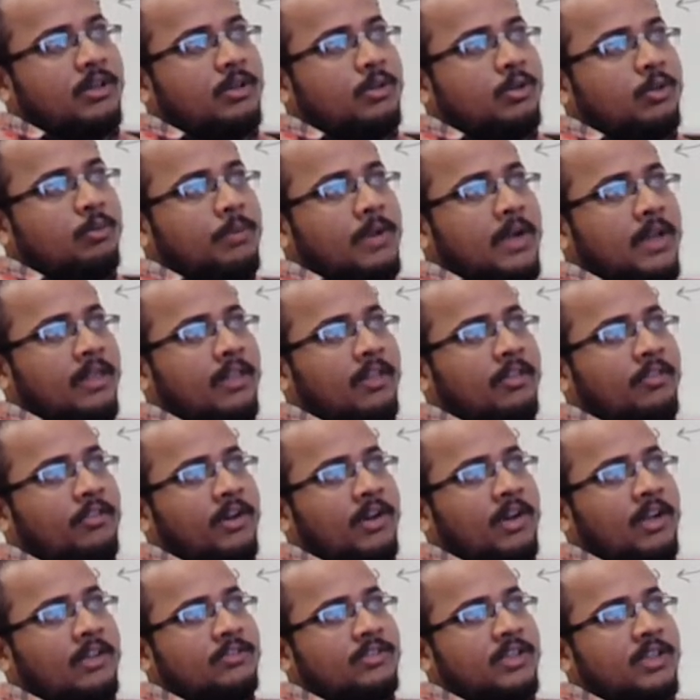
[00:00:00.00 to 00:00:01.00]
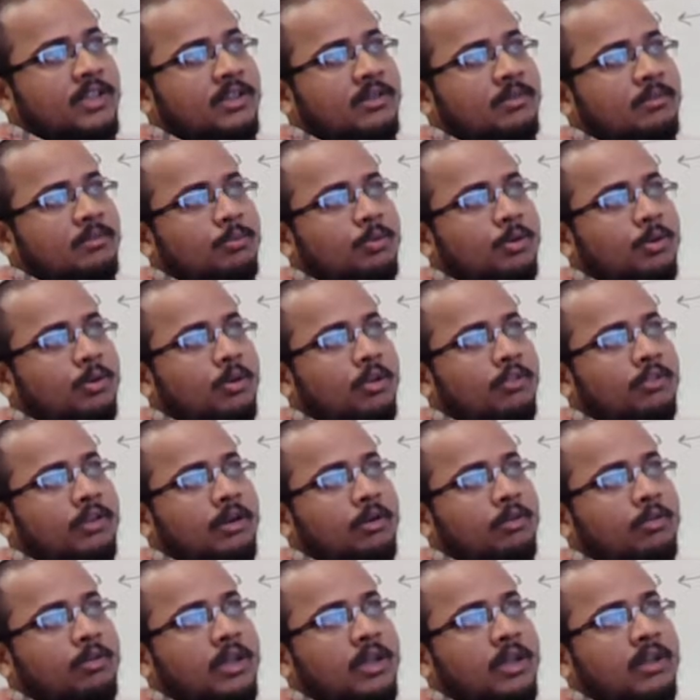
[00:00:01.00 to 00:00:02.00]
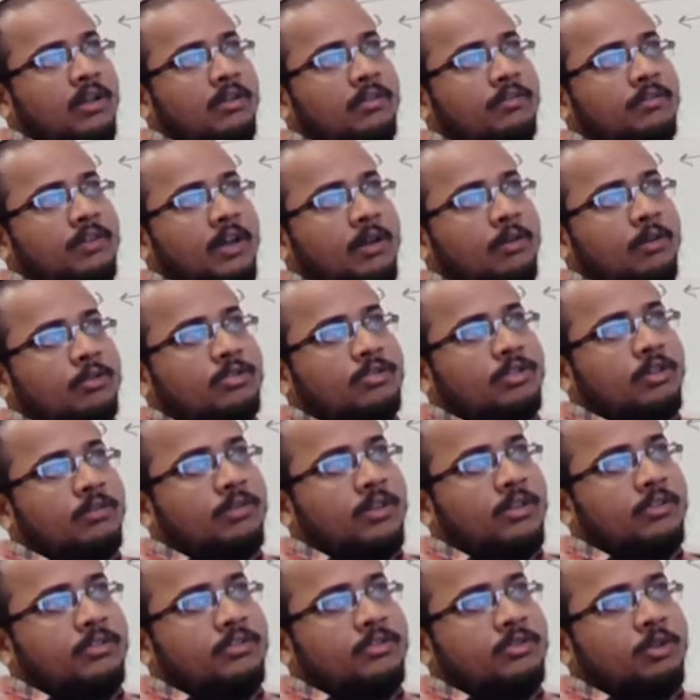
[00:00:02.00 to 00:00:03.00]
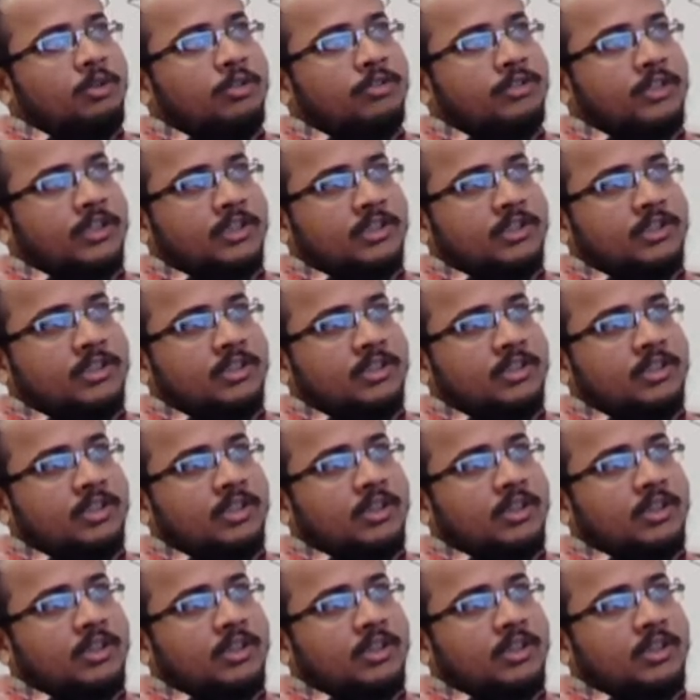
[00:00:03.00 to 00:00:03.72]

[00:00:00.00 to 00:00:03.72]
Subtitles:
to make this data set more closer to the values of this dosage.